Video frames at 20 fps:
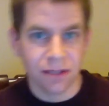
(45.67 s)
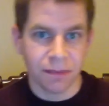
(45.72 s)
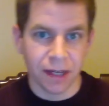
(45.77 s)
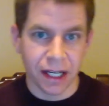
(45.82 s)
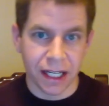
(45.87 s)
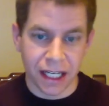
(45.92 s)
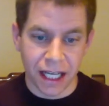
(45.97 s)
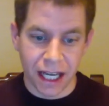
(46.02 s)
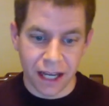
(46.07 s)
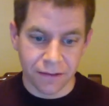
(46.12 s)

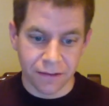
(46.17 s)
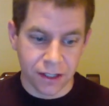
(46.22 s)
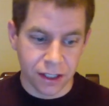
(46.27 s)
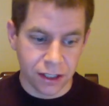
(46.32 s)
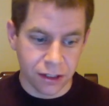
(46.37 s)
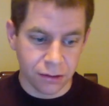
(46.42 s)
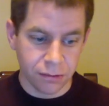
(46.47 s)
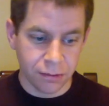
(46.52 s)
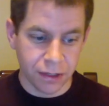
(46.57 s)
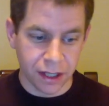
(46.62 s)
might have to
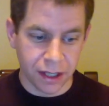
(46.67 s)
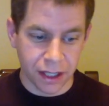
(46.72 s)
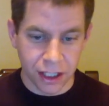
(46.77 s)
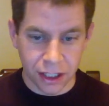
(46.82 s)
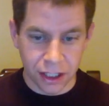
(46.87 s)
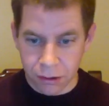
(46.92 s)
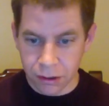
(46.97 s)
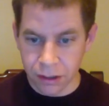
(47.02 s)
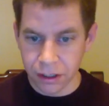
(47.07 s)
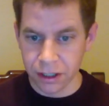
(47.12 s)
do with
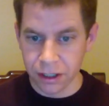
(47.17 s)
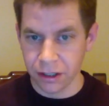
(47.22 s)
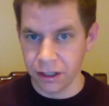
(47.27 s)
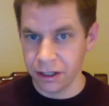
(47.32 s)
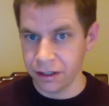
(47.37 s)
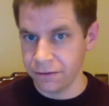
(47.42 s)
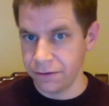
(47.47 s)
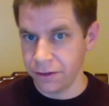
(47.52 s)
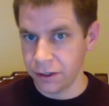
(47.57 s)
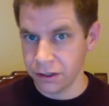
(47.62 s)
your
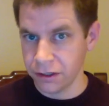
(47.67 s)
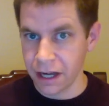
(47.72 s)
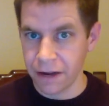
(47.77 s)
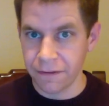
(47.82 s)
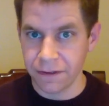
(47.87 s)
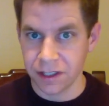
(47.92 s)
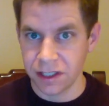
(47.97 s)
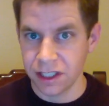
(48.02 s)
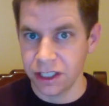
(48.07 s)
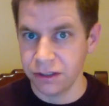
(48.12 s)
current
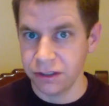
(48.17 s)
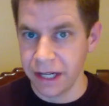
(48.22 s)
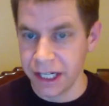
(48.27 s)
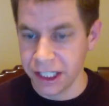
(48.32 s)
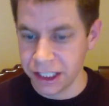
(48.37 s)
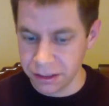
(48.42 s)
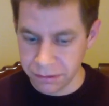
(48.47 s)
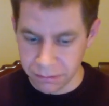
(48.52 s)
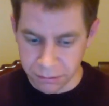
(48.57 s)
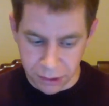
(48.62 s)
photographic
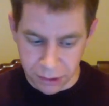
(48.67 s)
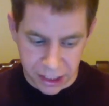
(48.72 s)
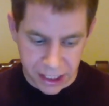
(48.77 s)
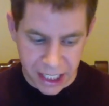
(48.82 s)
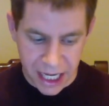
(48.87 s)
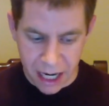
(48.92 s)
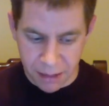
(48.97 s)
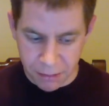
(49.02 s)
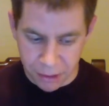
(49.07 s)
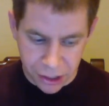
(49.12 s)
situation, what
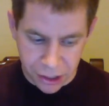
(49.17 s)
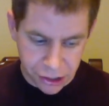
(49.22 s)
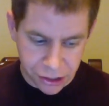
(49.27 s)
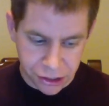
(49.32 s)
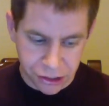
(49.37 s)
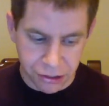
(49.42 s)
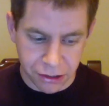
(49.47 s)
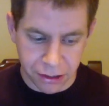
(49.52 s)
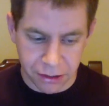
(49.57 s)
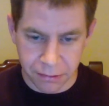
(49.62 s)
camera you're
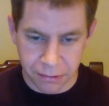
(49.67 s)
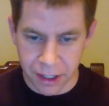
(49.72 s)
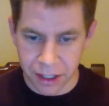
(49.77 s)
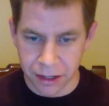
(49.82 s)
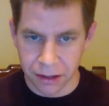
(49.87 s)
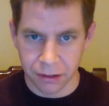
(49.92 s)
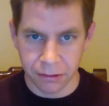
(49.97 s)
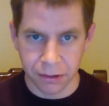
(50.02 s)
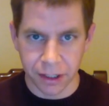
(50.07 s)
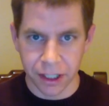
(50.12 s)
shooting
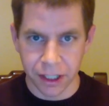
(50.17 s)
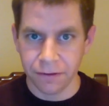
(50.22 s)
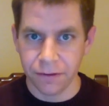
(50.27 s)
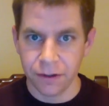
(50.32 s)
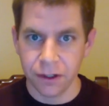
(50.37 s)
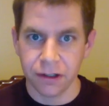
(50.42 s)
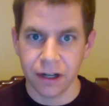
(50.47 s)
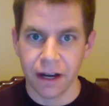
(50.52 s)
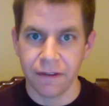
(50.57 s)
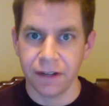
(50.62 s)
with, or what your
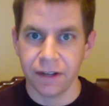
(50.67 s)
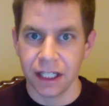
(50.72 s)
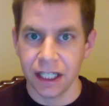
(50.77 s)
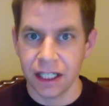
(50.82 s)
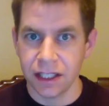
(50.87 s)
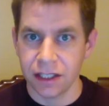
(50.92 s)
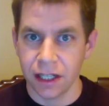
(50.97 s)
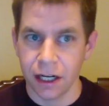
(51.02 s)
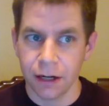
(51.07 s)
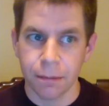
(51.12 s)
photographic
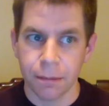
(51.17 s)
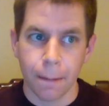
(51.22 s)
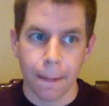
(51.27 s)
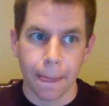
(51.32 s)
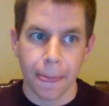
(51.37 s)
needs are.